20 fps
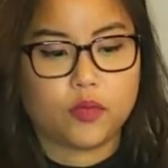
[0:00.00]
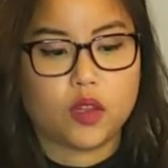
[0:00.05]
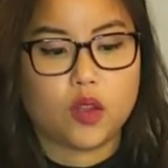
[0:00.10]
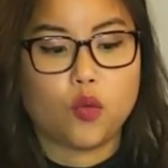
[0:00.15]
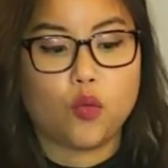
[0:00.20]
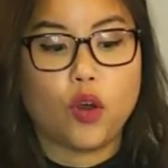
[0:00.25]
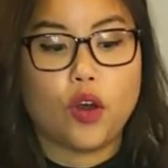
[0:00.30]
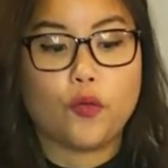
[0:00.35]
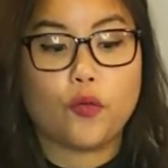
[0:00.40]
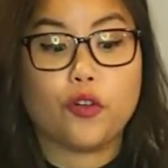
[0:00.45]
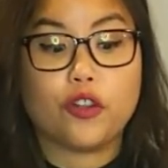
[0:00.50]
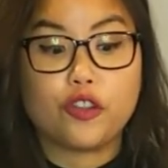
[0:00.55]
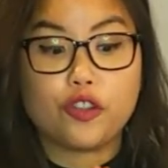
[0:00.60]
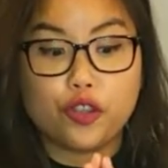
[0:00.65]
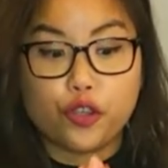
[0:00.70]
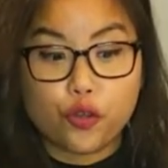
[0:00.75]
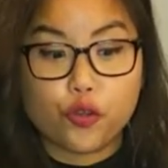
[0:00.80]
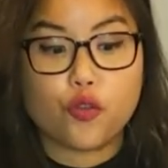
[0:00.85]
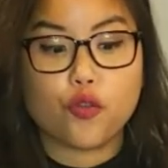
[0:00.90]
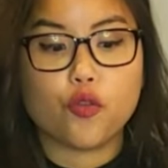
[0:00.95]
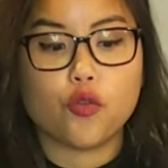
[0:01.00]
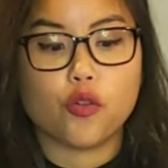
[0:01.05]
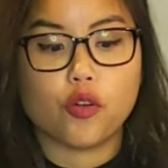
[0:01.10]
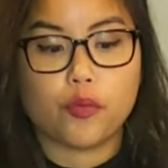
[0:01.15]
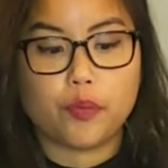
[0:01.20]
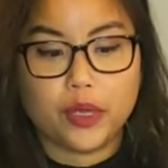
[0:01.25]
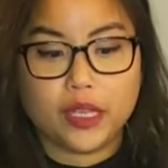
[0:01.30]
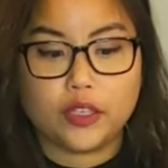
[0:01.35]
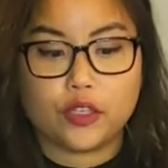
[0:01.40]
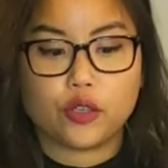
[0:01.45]
What would you
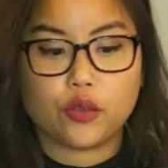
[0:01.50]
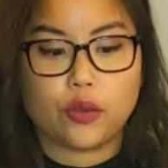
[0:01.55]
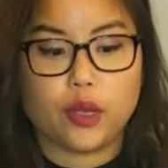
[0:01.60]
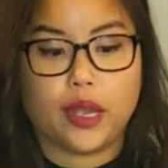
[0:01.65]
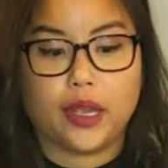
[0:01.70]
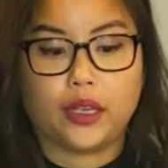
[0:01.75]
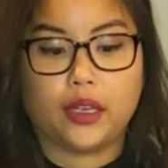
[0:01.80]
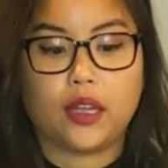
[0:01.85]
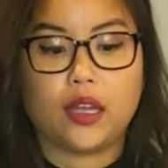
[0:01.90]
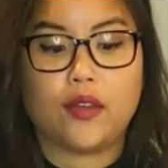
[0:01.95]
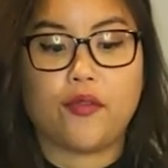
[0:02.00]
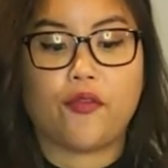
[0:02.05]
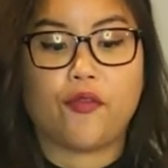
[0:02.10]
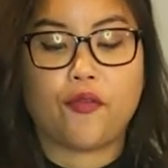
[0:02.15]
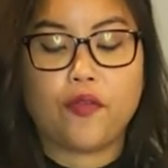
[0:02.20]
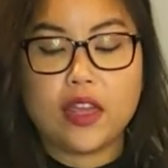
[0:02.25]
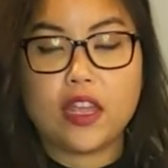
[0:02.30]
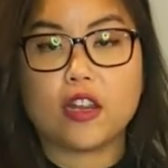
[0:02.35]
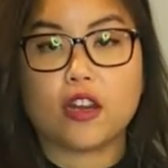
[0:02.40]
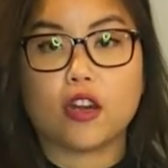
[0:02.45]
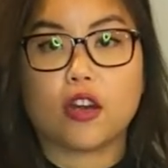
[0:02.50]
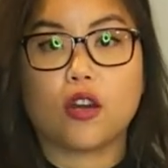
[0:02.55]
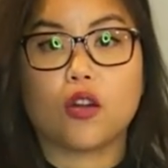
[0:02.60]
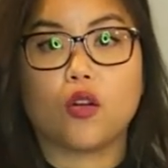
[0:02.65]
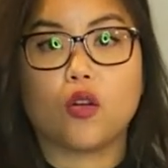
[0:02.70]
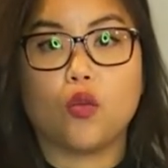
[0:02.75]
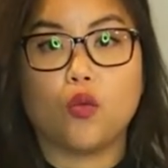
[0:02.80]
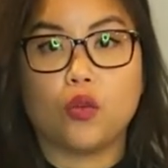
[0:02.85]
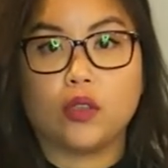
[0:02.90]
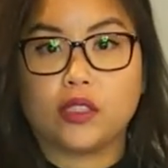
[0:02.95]
be doing if fear
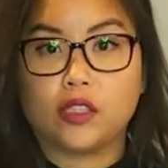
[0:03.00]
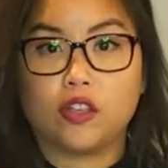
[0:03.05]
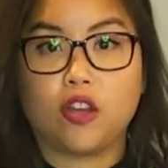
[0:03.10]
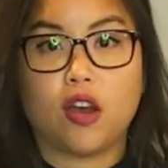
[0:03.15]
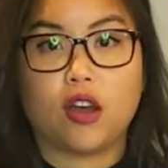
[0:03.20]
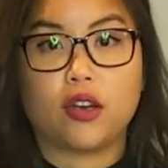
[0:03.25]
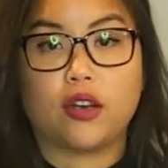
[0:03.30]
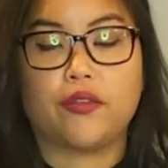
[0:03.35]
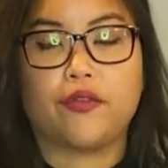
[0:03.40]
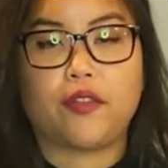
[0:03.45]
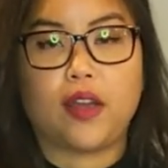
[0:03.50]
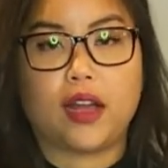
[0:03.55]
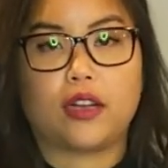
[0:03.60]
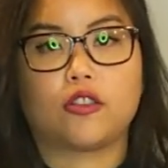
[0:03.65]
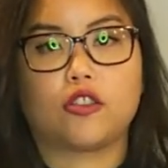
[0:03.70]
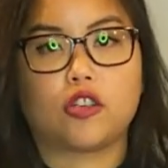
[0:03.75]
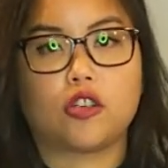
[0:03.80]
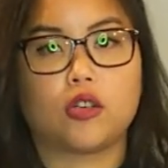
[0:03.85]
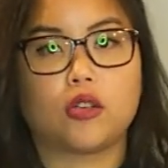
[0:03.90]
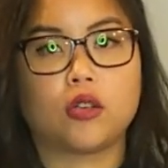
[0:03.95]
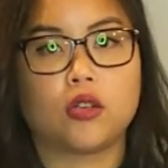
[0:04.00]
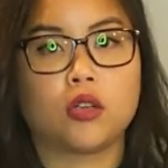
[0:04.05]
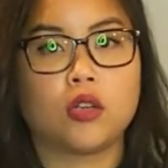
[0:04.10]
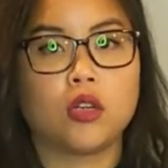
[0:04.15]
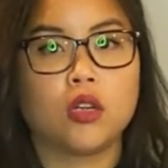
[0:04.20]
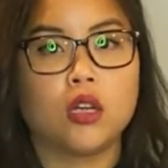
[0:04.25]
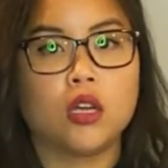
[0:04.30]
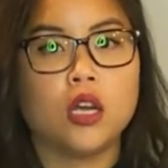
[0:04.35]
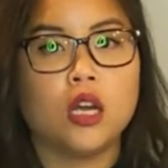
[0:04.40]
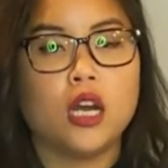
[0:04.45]
was not a factor?
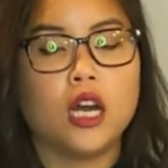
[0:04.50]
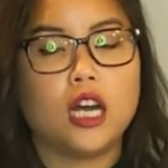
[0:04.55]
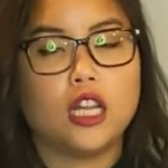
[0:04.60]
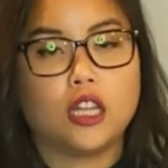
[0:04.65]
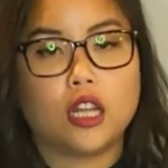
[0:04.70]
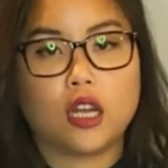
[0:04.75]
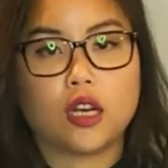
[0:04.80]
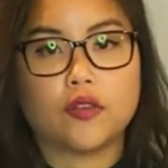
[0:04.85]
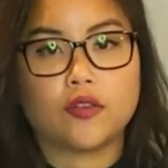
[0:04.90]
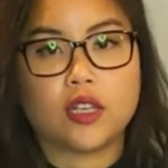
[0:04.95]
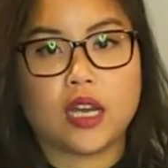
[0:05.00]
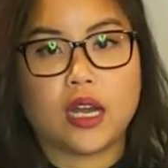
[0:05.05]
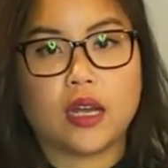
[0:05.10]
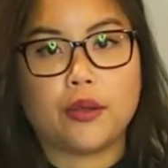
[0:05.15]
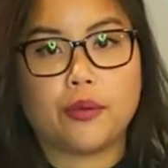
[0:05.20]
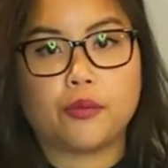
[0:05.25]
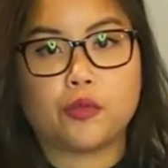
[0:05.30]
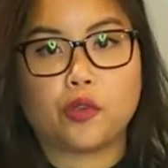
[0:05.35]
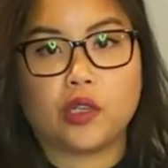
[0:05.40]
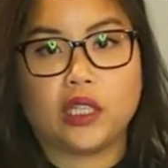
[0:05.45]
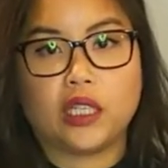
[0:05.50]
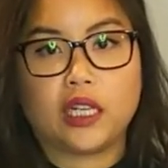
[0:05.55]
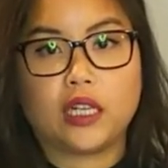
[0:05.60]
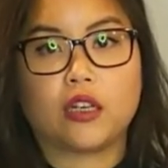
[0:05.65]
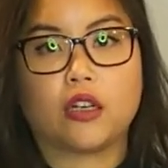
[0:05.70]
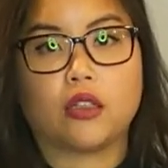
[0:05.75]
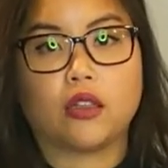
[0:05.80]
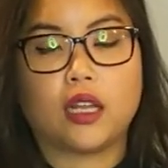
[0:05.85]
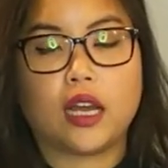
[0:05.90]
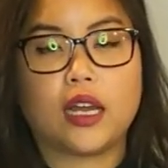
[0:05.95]
A lot of times we lead
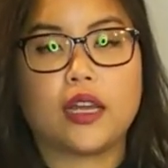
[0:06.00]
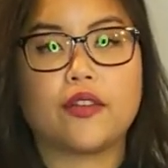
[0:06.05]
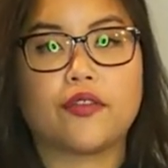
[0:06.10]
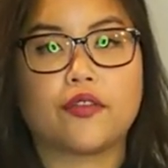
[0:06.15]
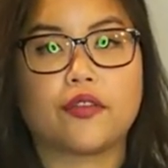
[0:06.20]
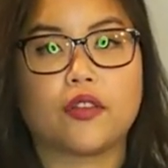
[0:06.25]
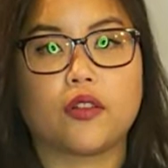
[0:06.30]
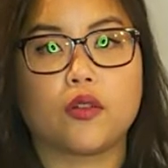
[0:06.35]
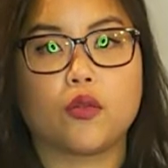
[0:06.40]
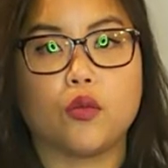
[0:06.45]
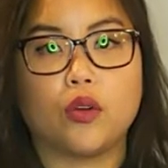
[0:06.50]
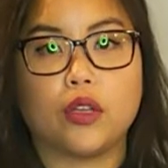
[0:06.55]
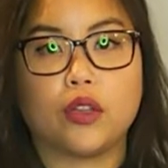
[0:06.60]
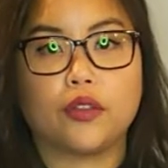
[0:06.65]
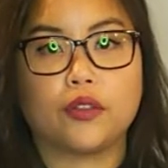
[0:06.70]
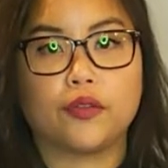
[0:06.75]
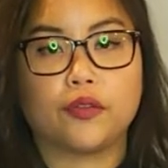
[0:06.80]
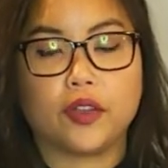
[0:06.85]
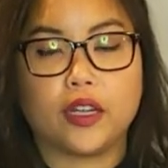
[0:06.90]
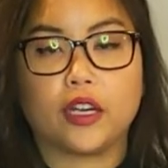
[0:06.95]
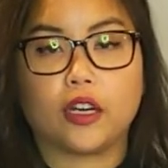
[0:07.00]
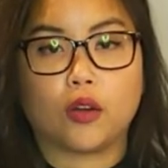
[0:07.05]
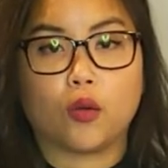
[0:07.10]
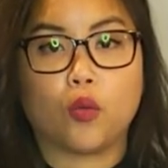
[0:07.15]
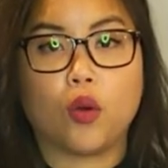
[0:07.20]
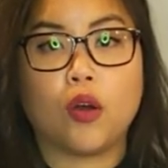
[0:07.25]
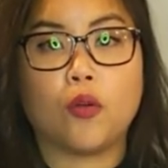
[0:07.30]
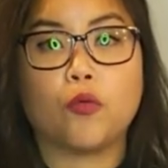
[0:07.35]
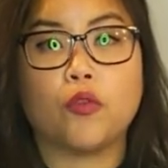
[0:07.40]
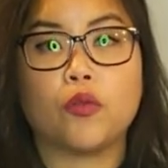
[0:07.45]
our life with fear.
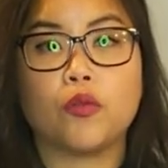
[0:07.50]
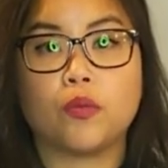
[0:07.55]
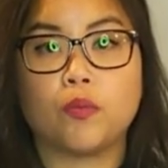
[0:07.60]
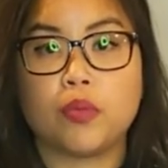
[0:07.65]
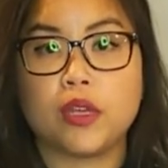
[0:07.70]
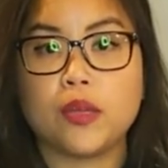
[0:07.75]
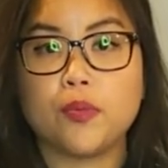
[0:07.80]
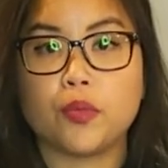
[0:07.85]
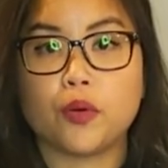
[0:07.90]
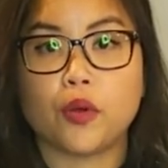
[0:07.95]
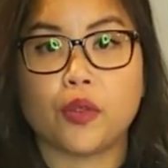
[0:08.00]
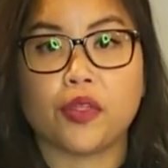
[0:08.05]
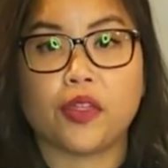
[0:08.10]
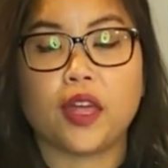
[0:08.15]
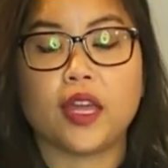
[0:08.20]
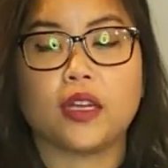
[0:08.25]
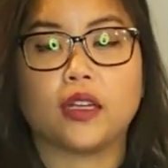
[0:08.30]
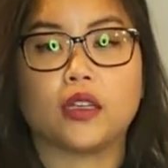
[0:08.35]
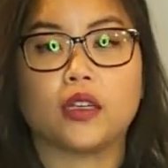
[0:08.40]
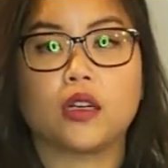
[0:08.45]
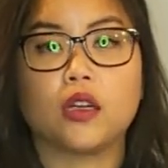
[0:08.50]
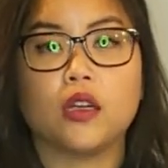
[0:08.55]
What would people think?